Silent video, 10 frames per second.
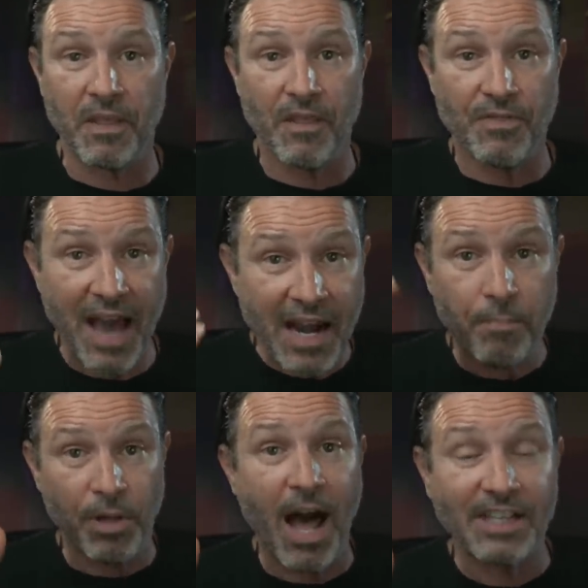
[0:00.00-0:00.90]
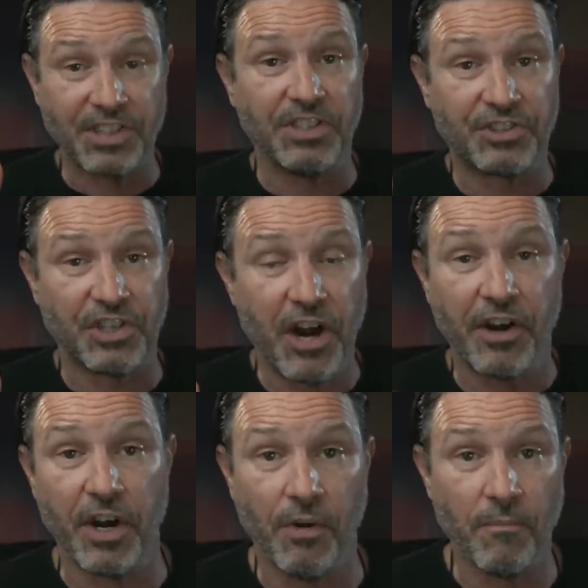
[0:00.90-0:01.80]
That applies in this
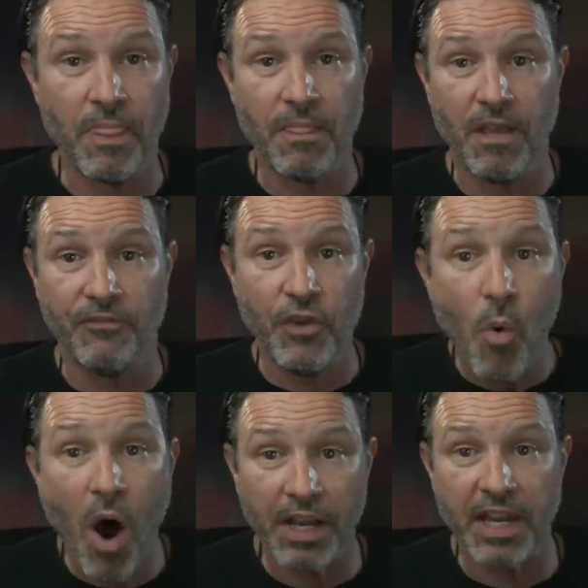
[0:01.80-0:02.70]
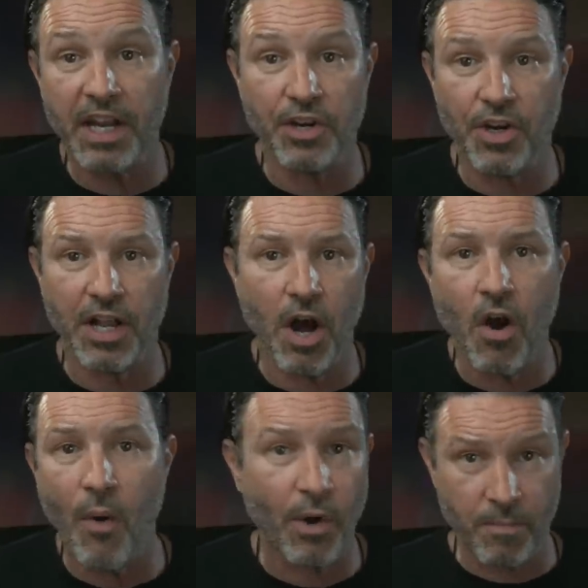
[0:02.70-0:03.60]
scenario. If you walk in and you're like, Oh,
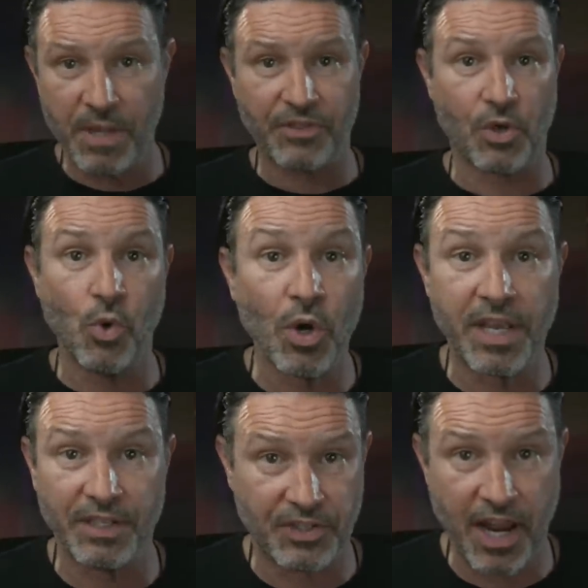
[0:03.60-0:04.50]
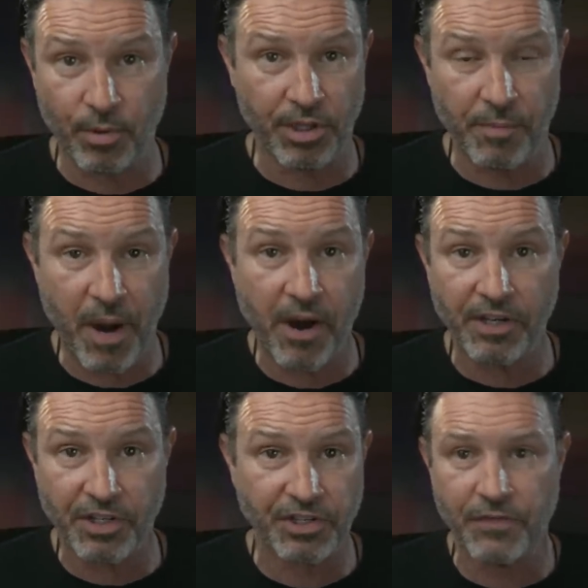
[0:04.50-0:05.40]
I want to be at the cool kids table in the parish,
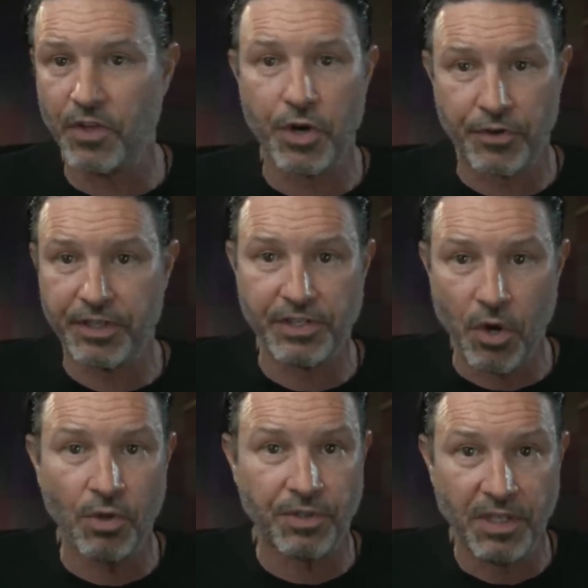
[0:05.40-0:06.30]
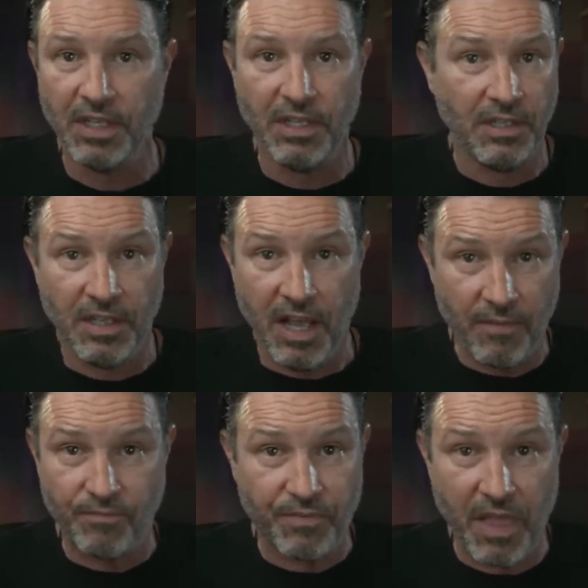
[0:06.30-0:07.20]
because even though you're an adult
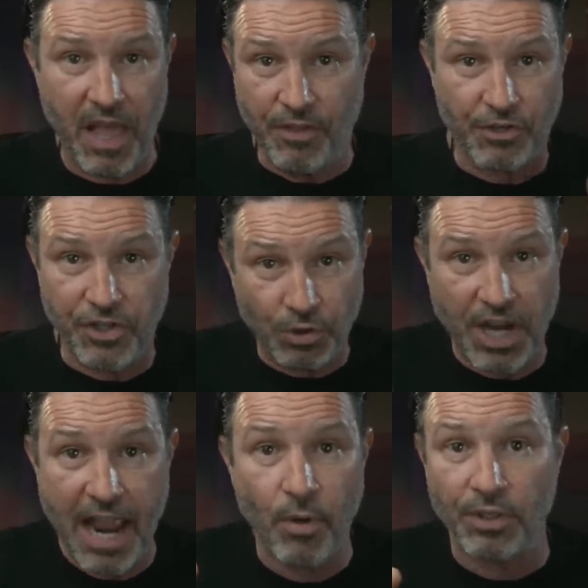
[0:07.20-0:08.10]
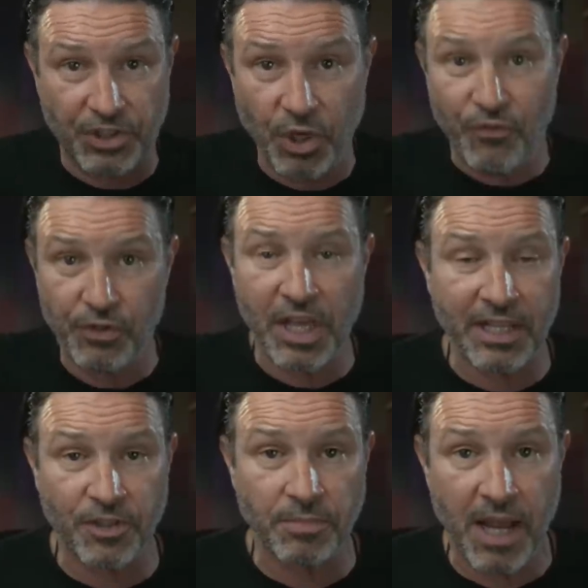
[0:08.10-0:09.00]
and there's no table, it still like that
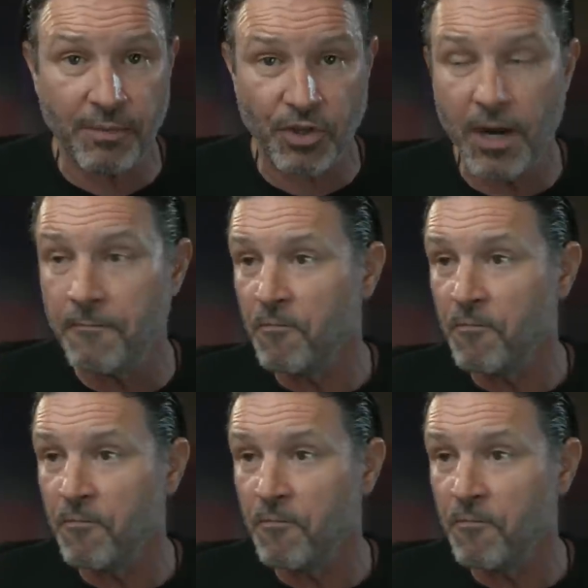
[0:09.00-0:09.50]
sometimes, right?